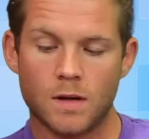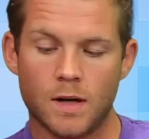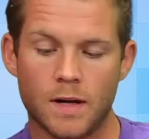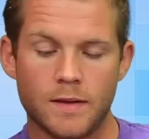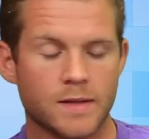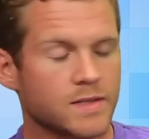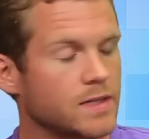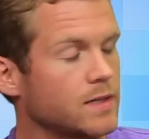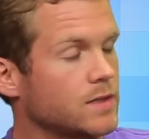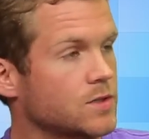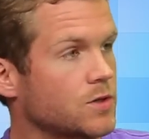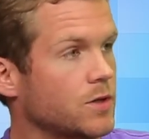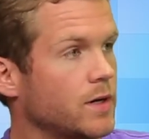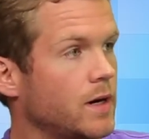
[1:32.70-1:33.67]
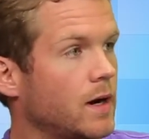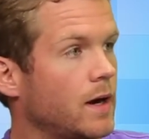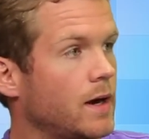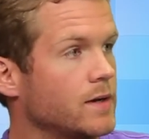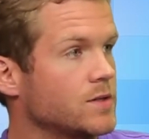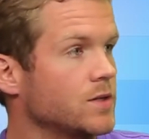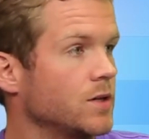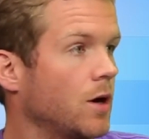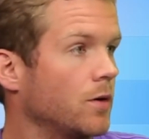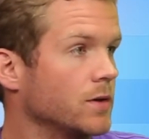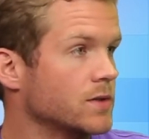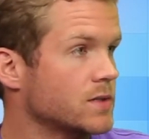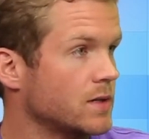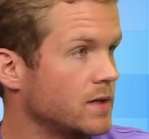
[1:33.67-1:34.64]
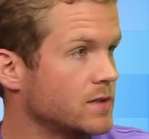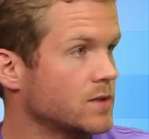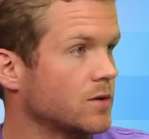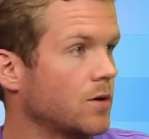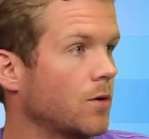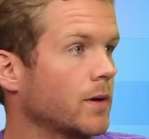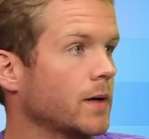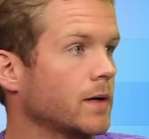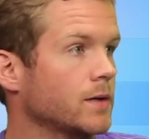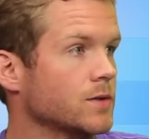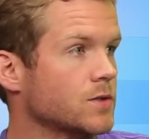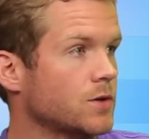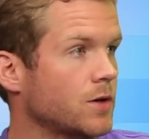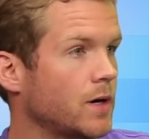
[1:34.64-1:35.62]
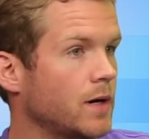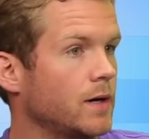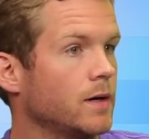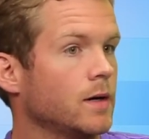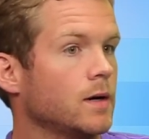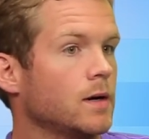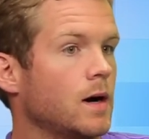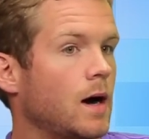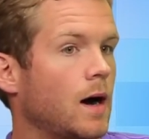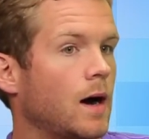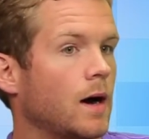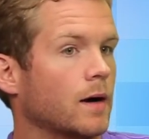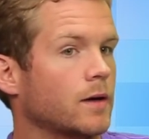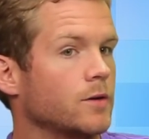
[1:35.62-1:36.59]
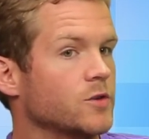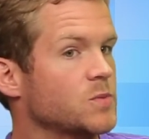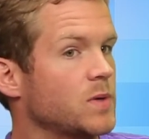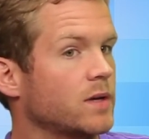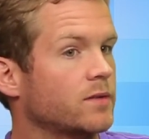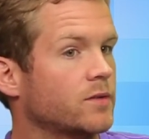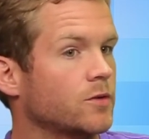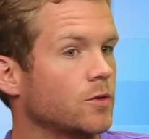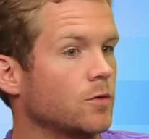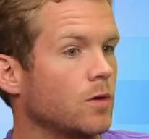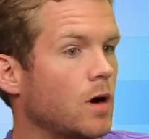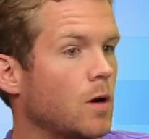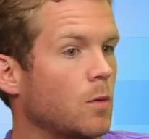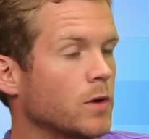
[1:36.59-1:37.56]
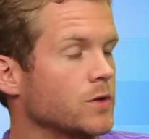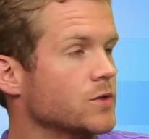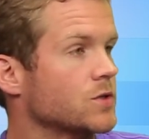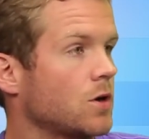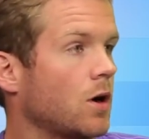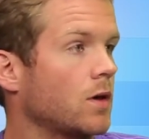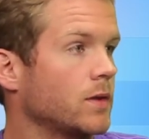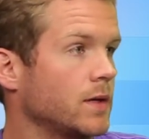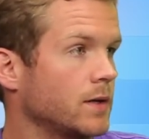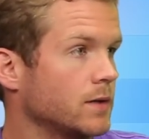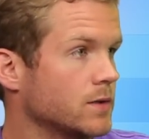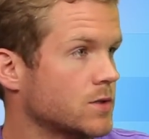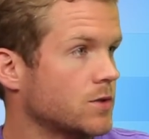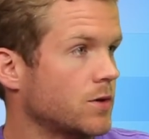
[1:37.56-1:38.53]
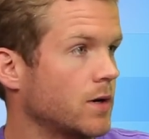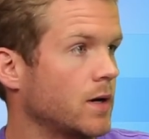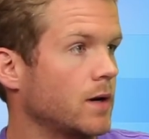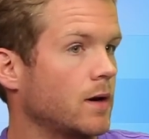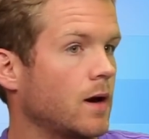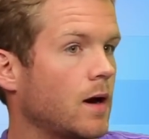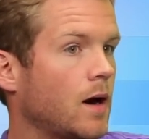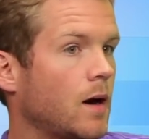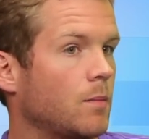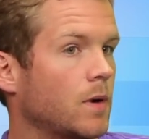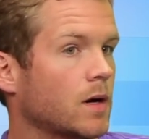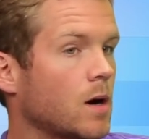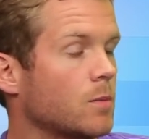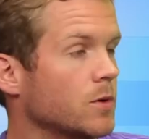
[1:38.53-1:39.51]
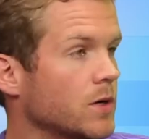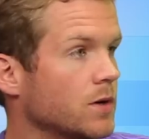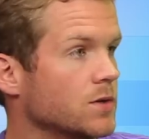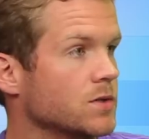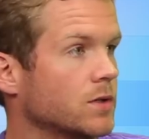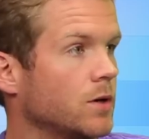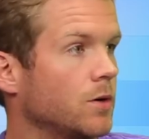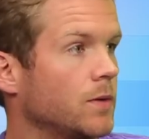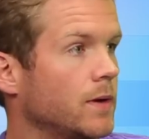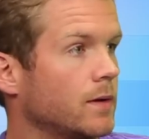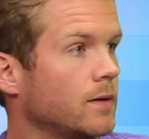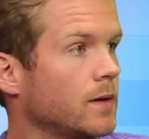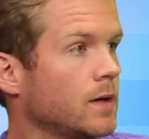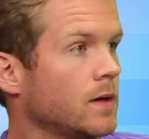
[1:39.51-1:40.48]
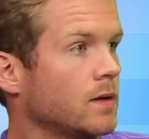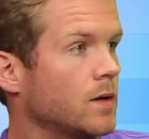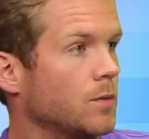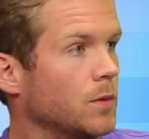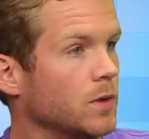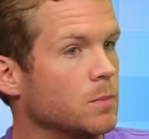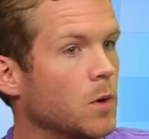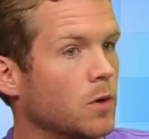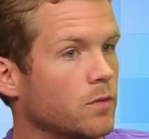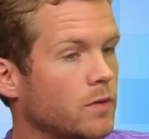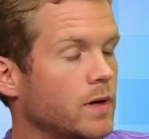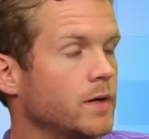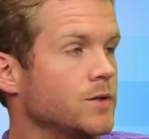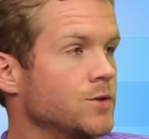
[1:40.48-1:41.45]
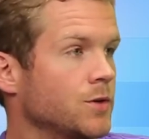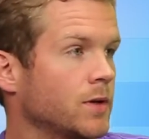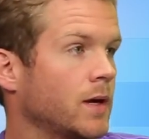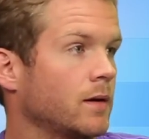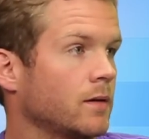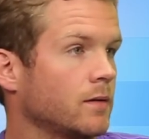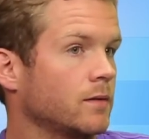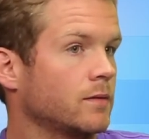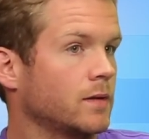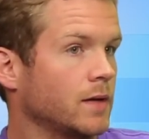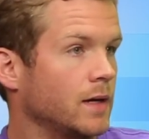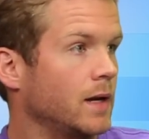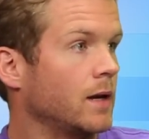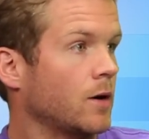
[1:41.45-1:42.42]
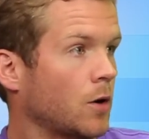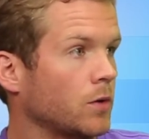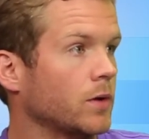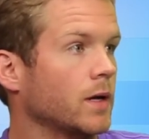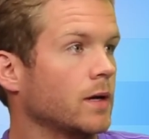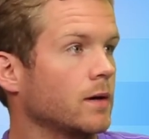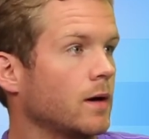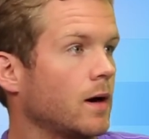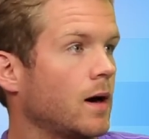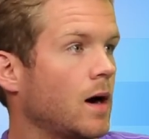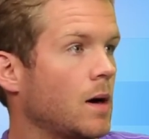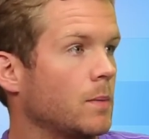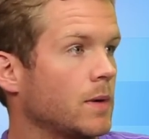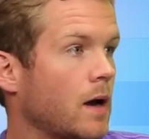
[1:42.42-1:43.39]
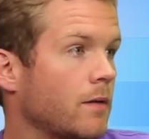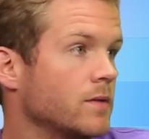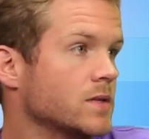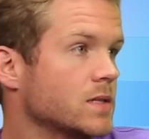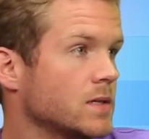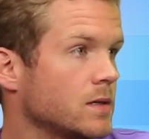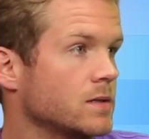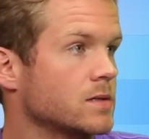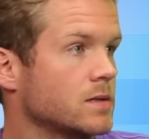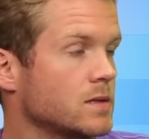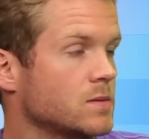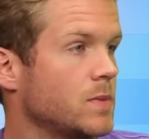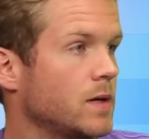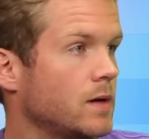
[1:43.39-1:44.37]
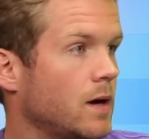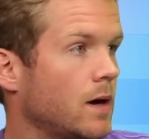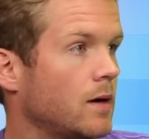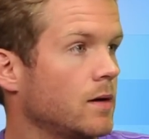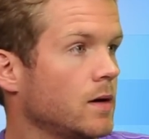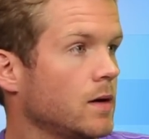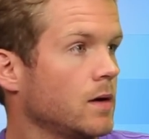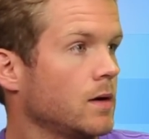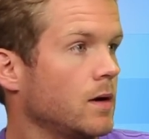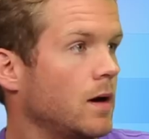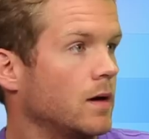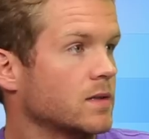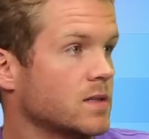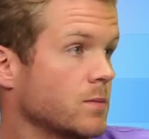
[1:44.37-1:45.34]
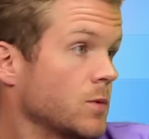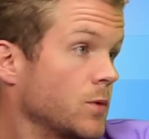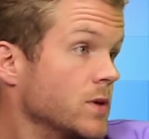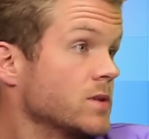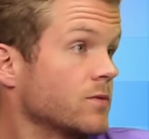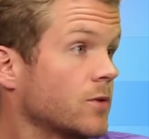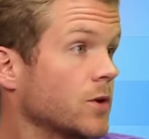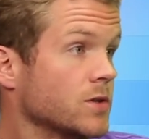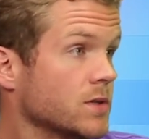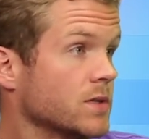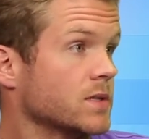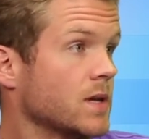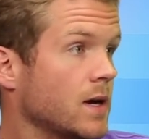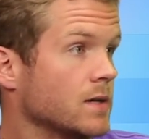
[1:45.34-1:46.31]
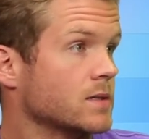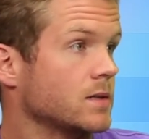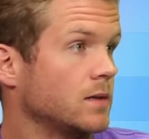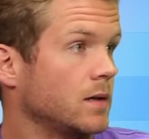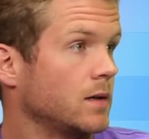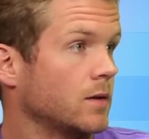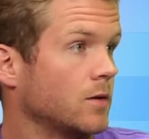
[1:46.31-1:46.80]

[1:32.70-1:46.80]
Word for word: In this industry, as you know, it's a growing industry. Can you speak to what you saw in the industry a couple years ago that really motivated you to get in early and obviously has been some of the reason for your success in